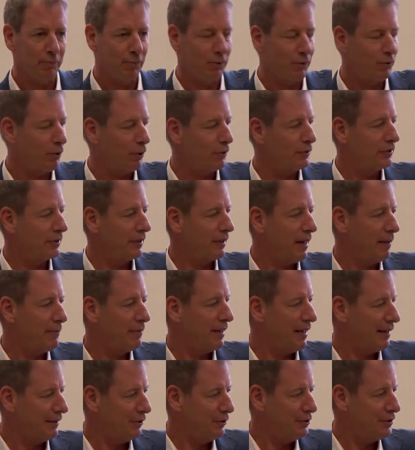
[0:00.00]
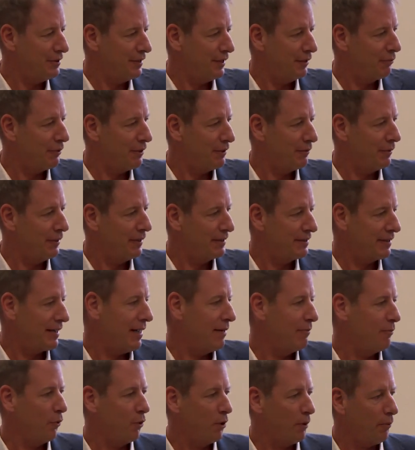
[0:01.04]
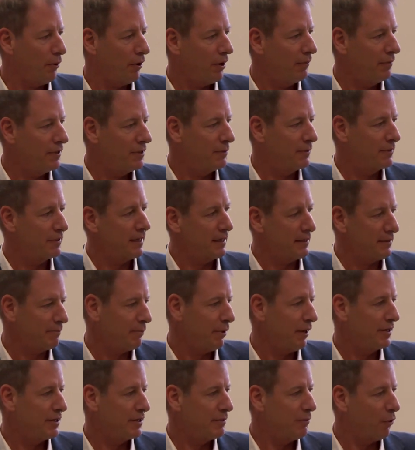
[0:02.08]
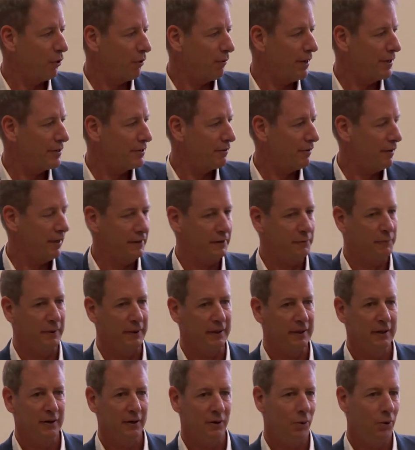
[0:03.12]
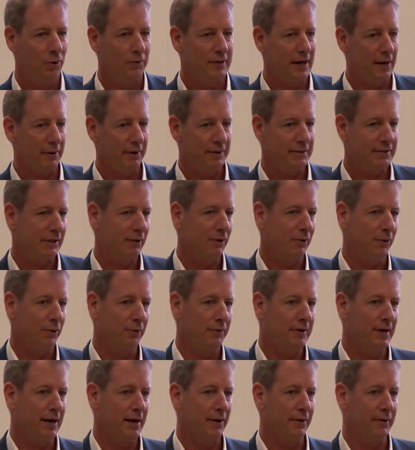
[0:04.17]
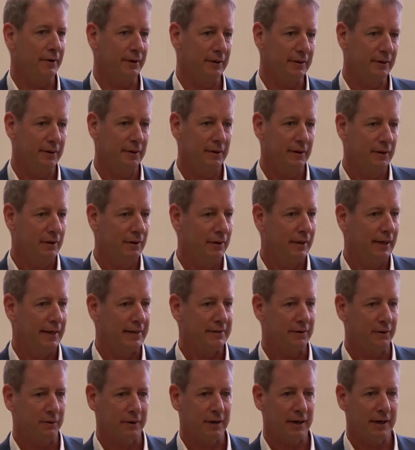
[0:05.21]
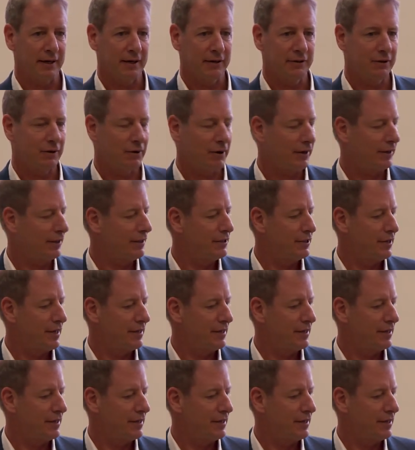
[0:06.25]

grossly, I mean, don't you think it's gotten more apartments, but it's gotten probably some more restaurants, but Old Town is still Old Town, and it's still kind of congested.